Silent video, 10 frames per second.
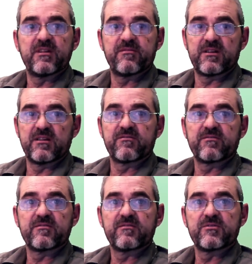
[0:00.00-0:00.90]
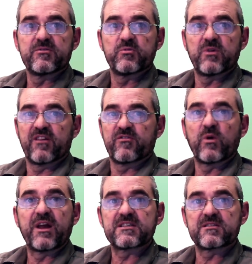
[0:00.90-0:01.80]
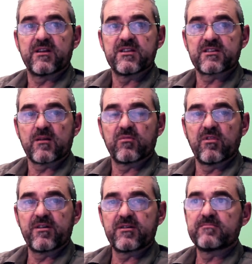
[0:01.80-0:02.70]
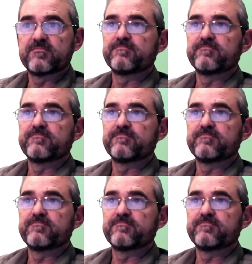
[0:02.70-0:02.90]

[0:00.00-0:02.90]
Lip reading: even if we have one strange sample there.